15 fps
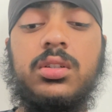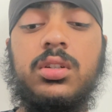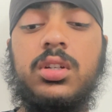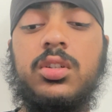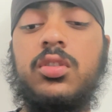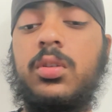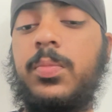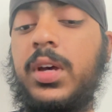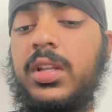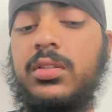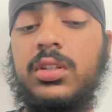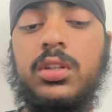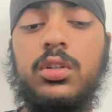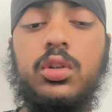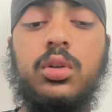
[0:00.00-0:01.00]
touch to
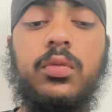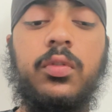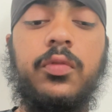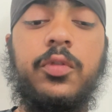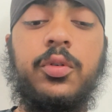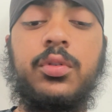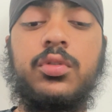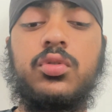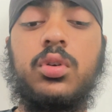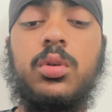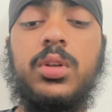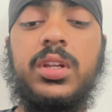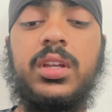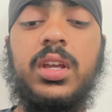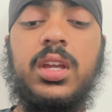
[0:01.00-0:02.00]
passing, useful for
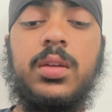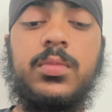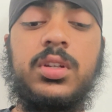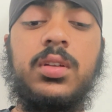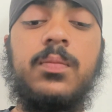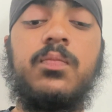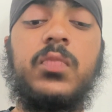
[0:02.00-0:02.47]
controlling games.